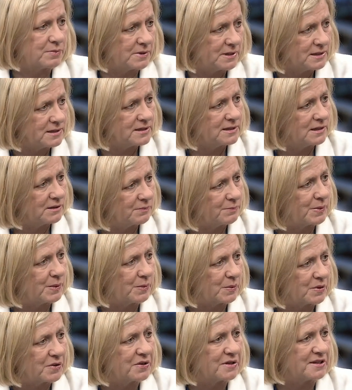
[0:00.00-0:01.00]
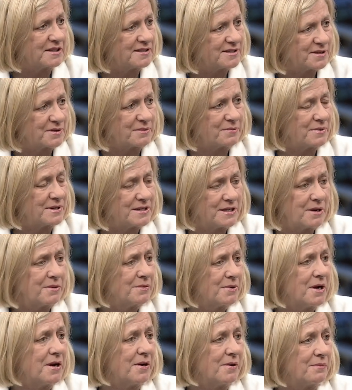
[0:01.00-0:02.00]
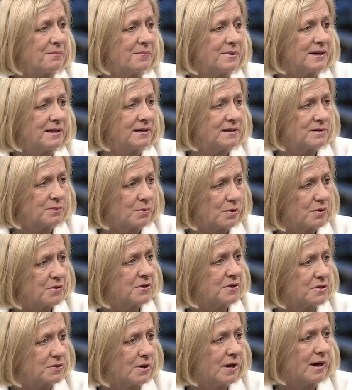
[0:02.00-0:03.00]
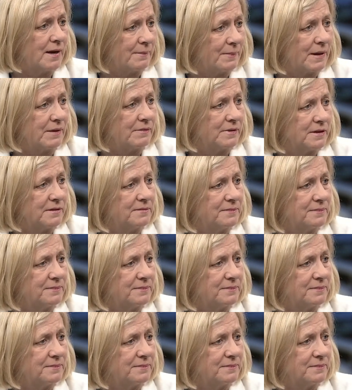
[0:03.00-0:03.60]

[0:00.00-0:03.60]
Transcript: peninsula will be worth it. So we don't know, but it's worth a try in my view.